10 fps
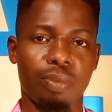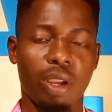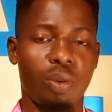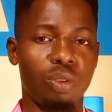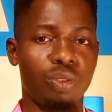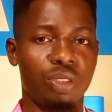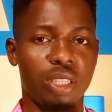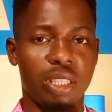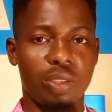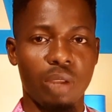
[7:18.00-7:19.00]
I want
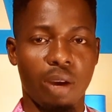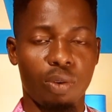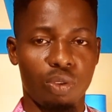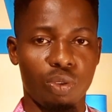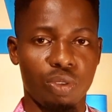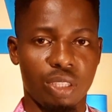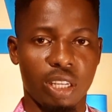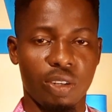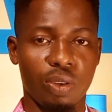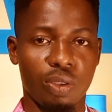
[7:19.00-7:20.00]
you to
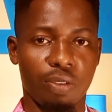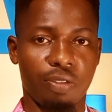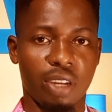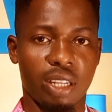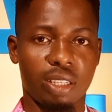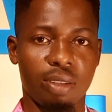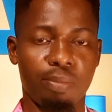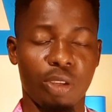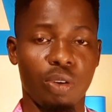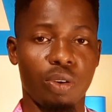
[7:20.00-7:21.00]
take note of that,
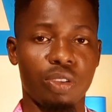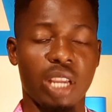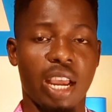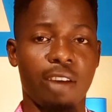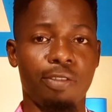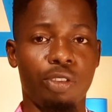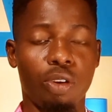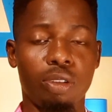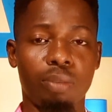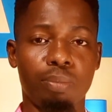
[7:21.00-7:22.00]
because I have
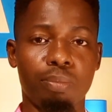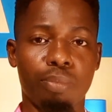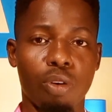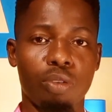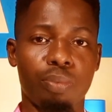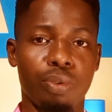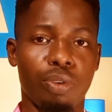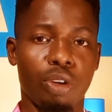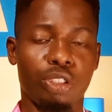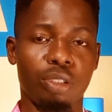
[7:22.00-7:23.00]
done bulk
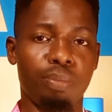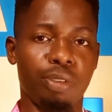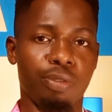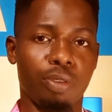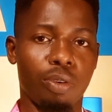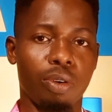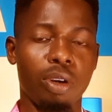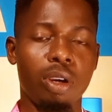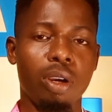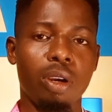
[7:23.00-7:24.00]
production before
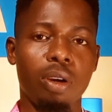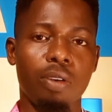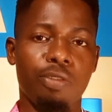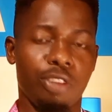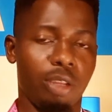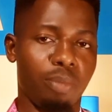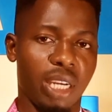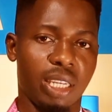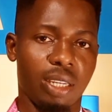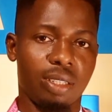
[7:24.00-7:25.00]
for the
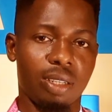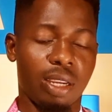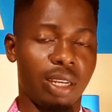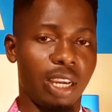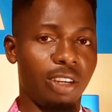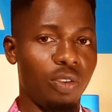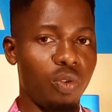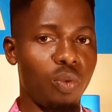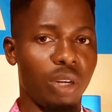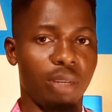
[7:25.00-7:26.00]
market and I know
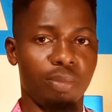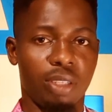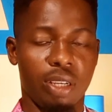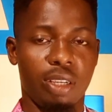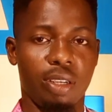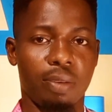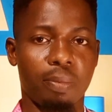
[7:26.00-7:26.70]
what I'm saying.